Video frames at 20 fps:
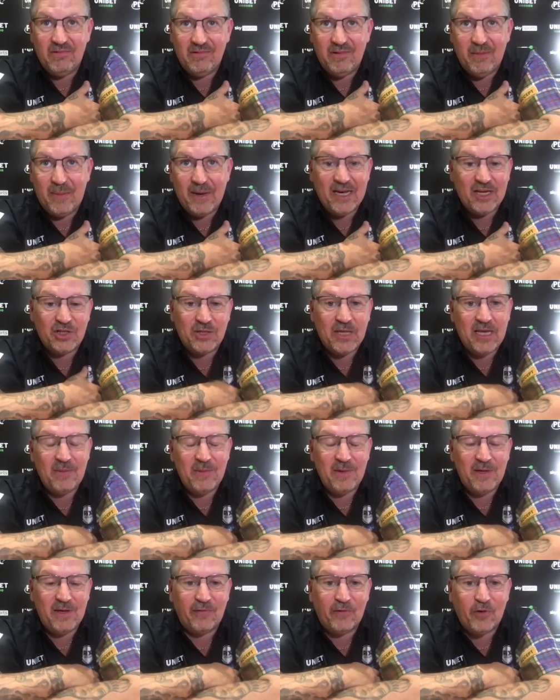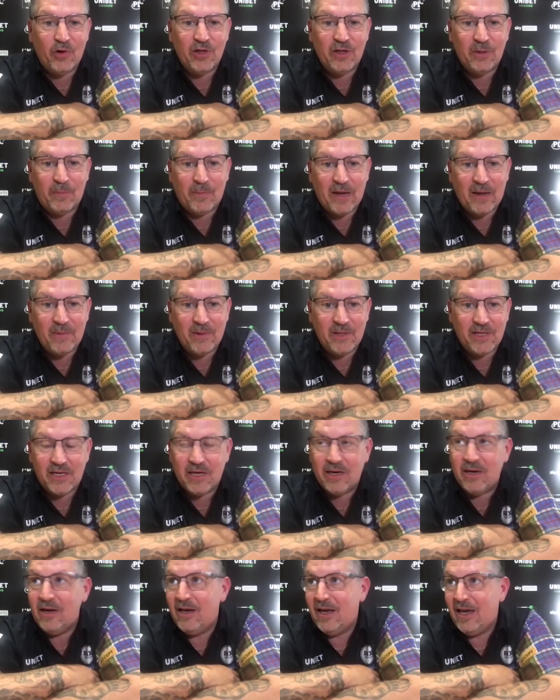biggest nightmare you've got in the Premier
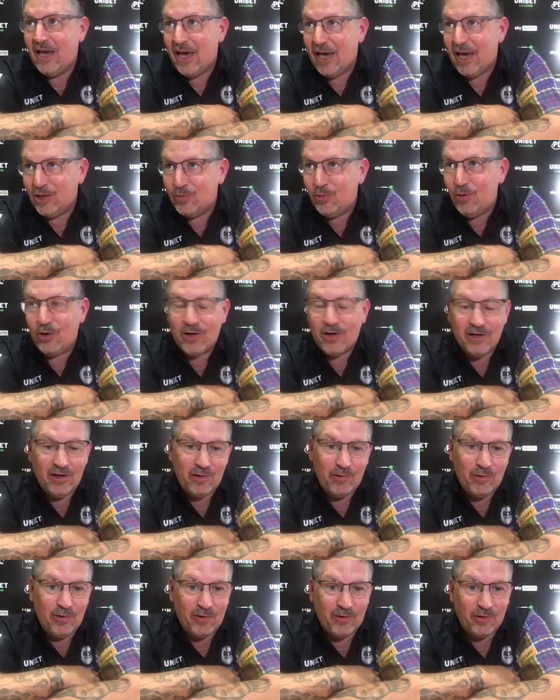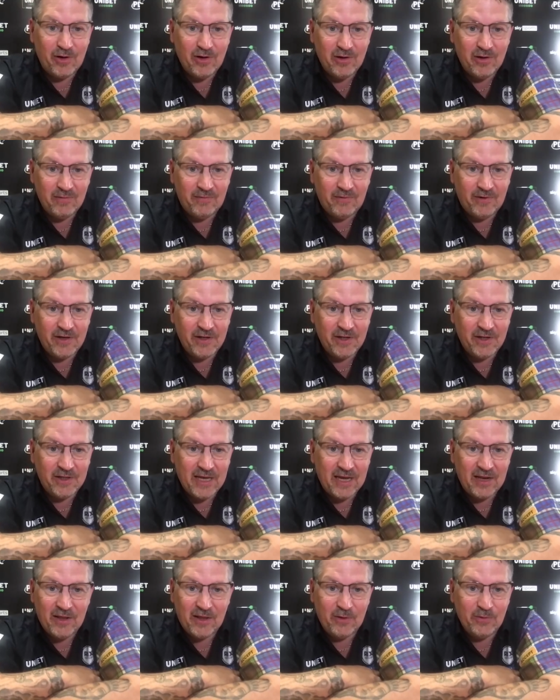League is walking out in front of
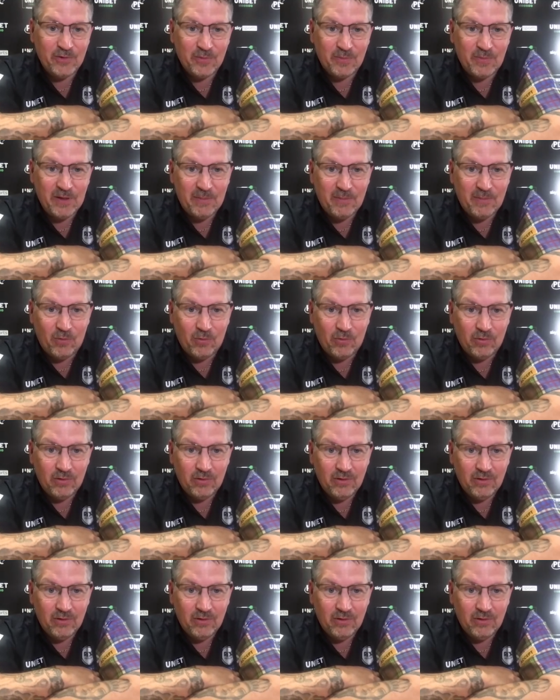10,000 people.